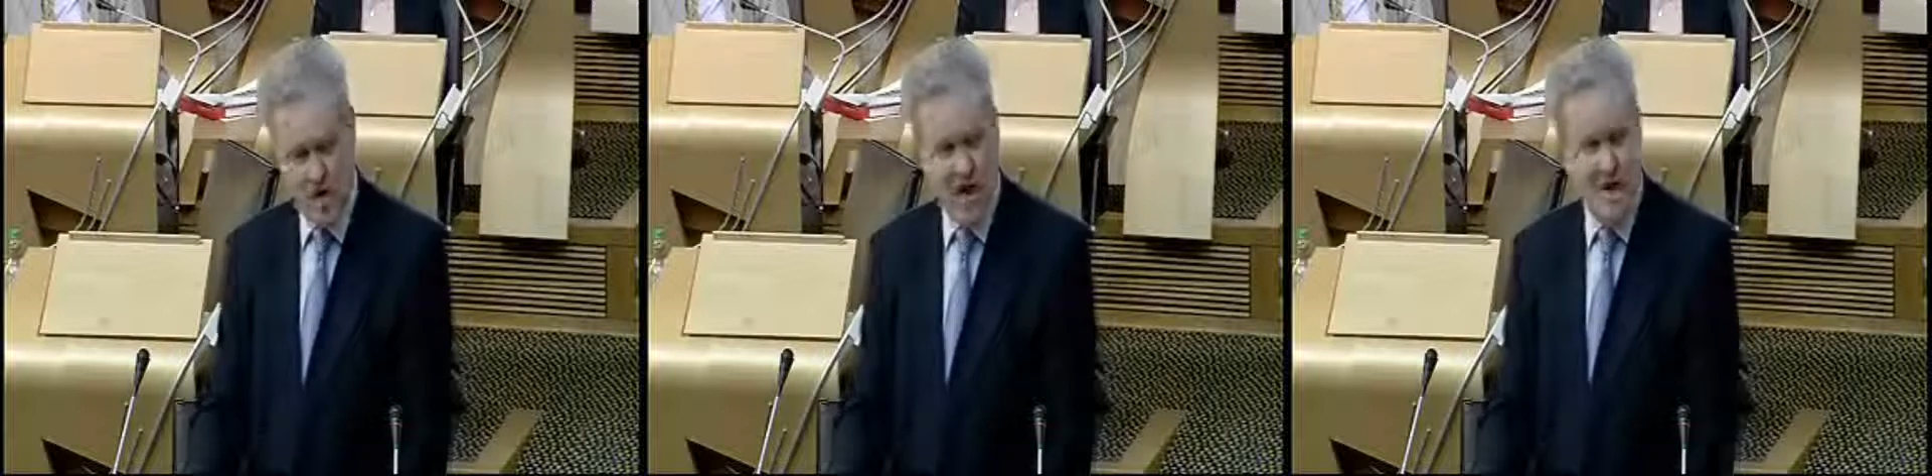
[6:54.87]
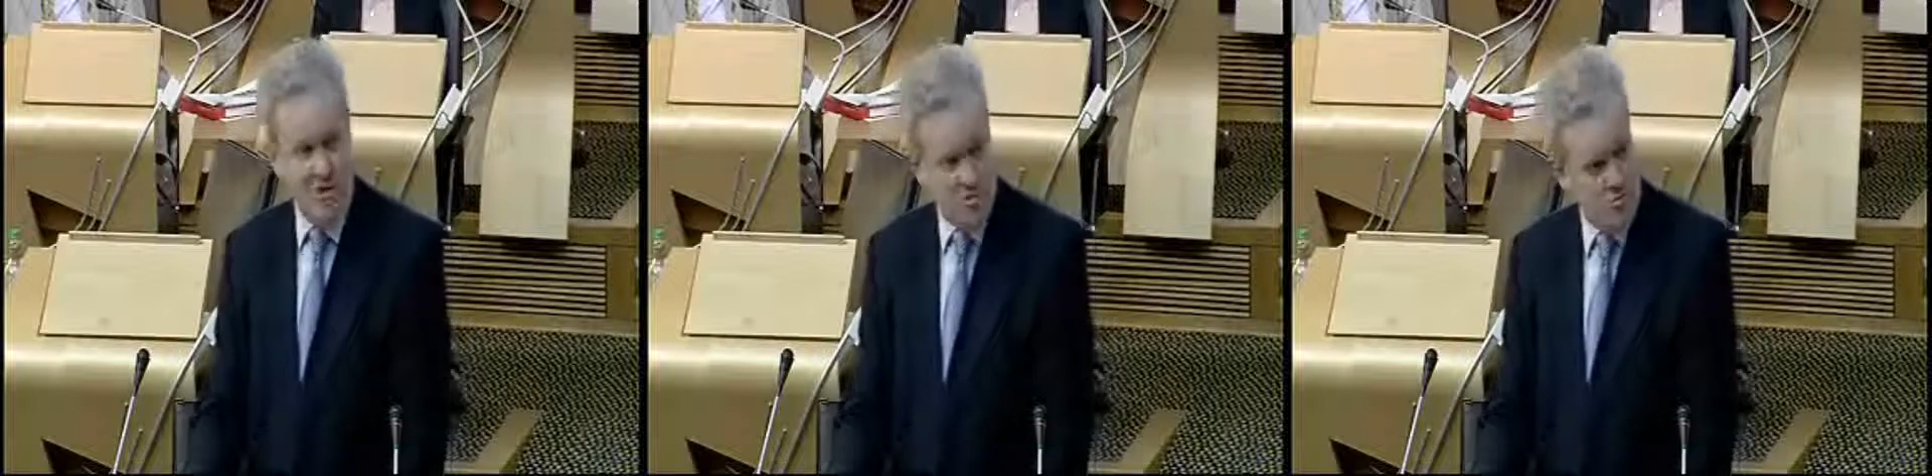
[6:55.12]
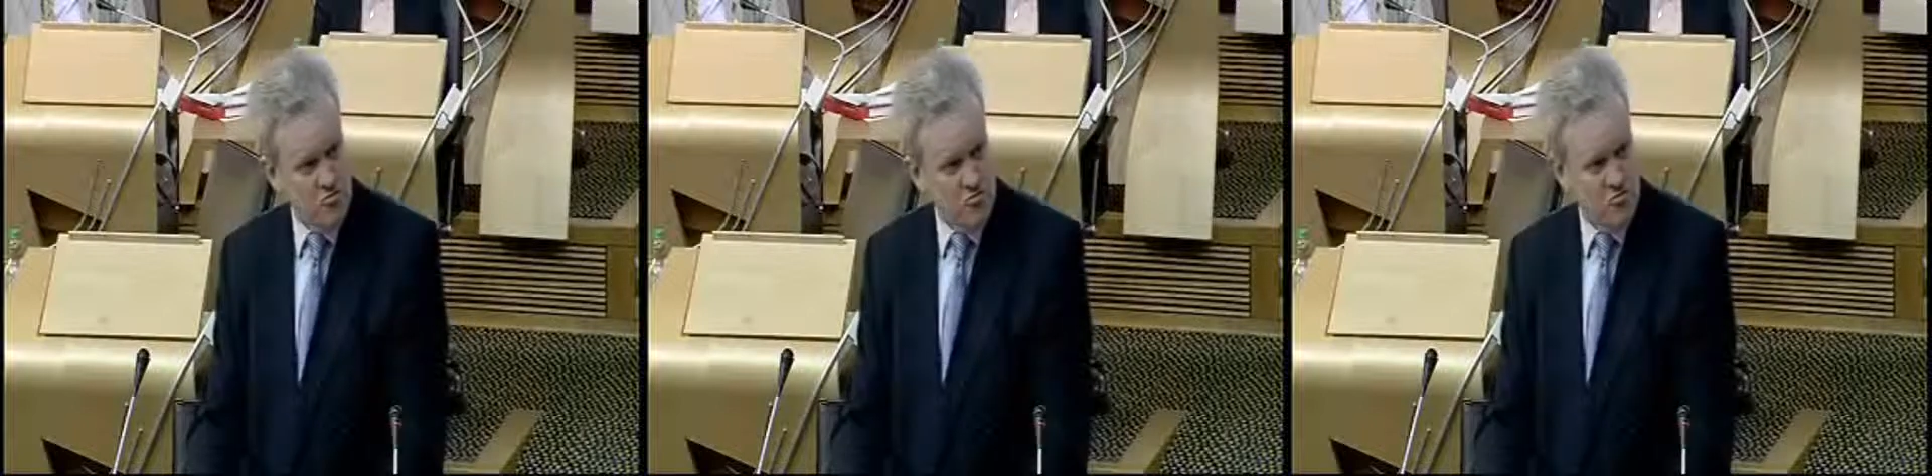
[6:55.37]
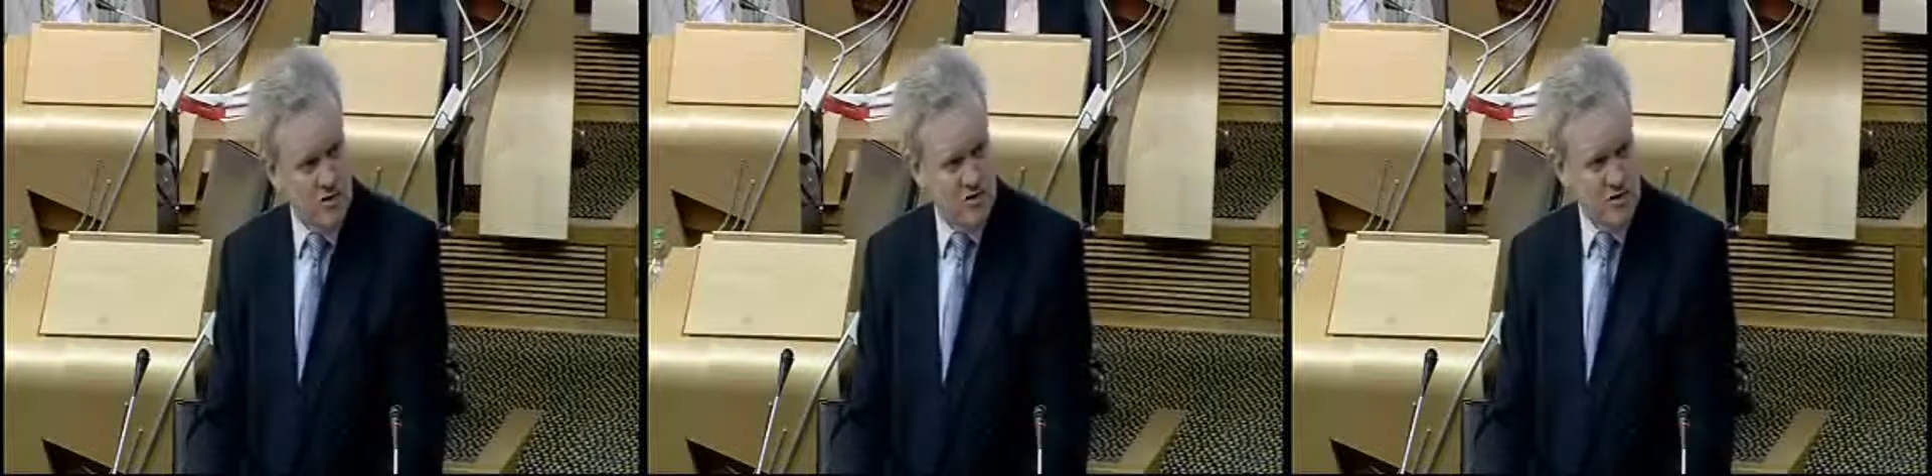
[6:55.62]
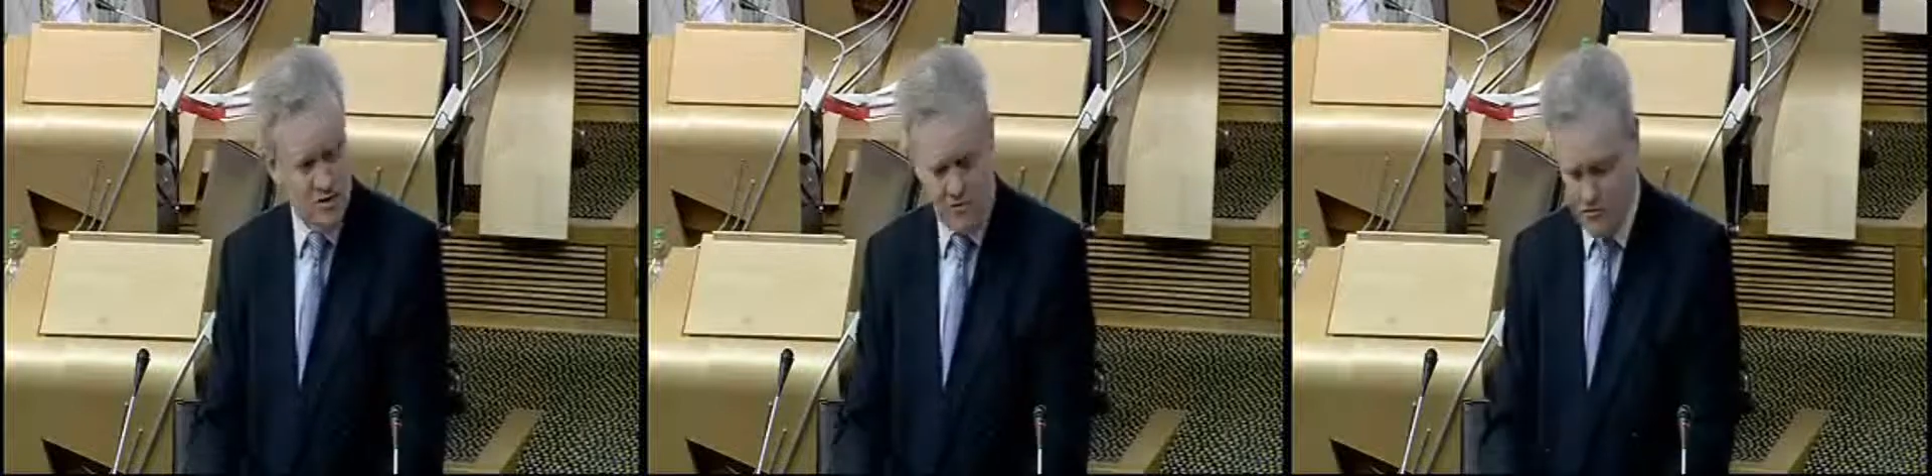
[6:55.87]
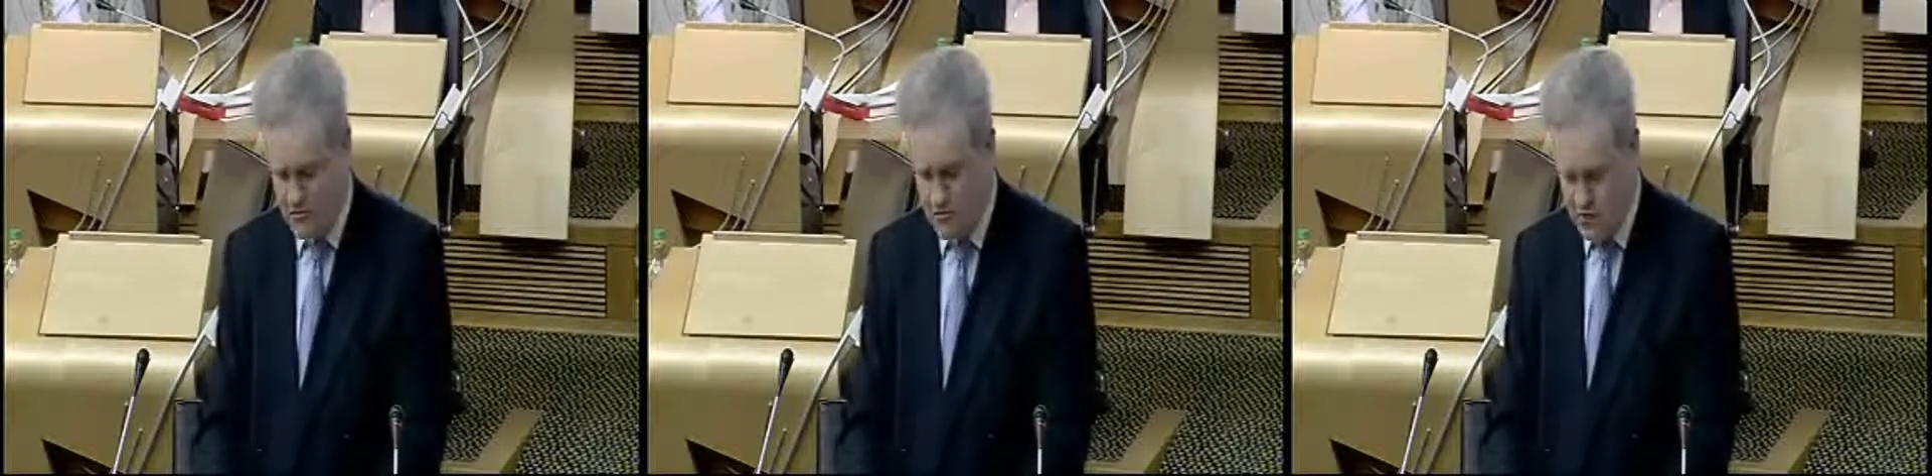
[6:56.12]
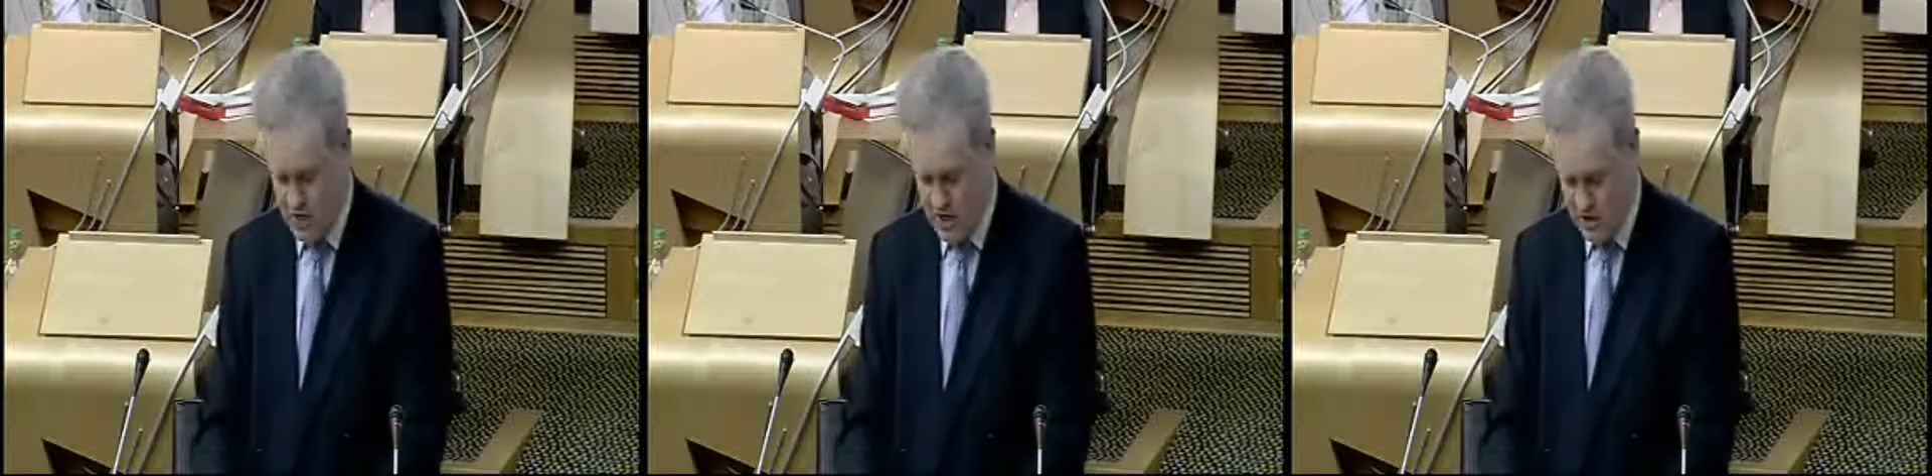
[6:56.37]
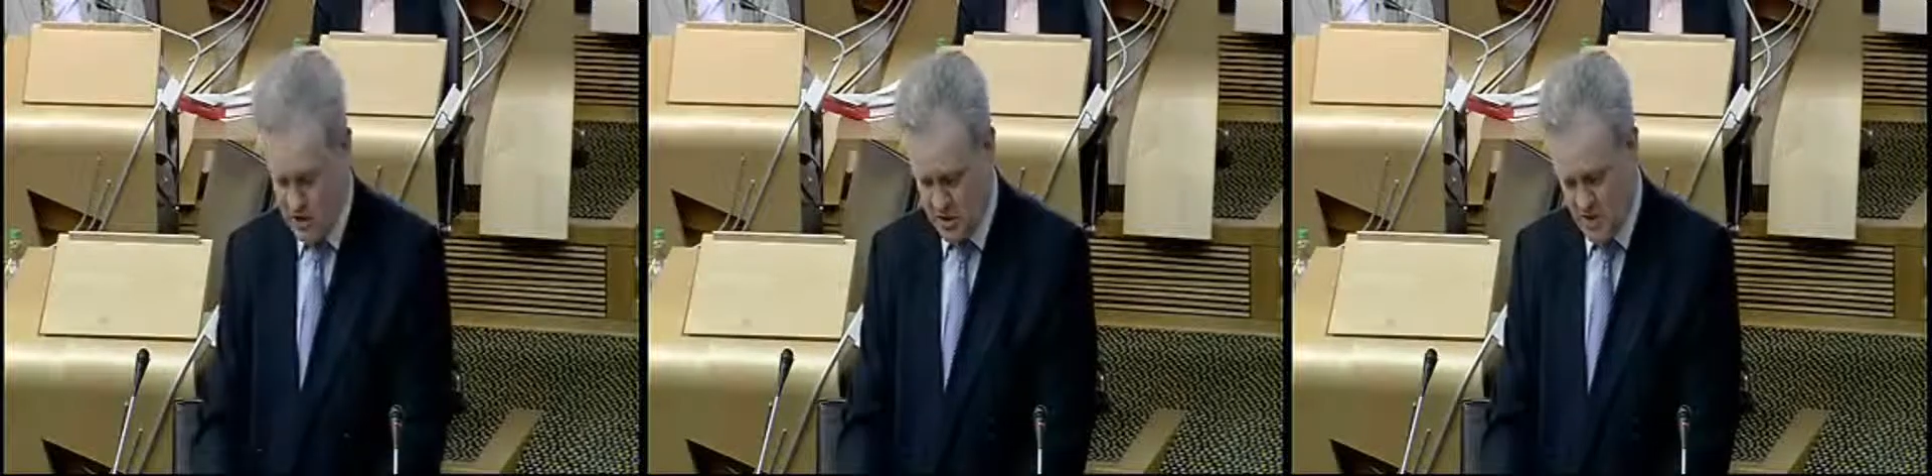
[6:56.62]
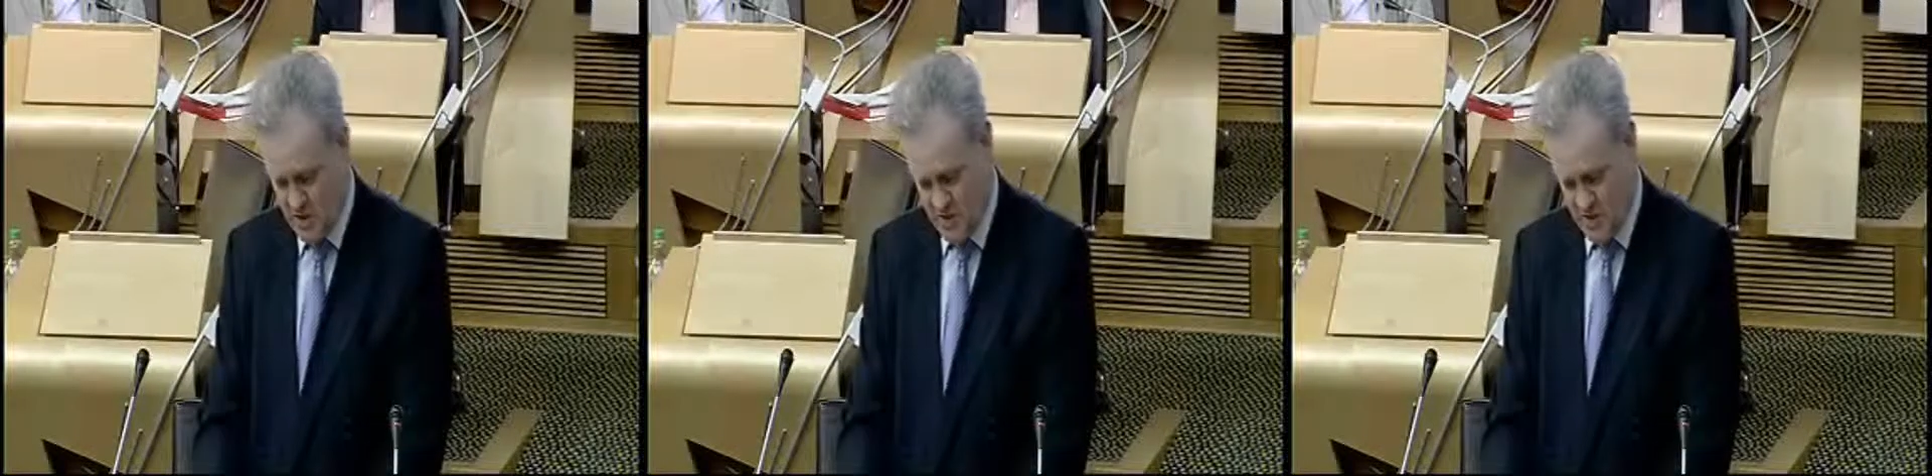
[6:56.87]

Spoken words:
I too am an enthusiast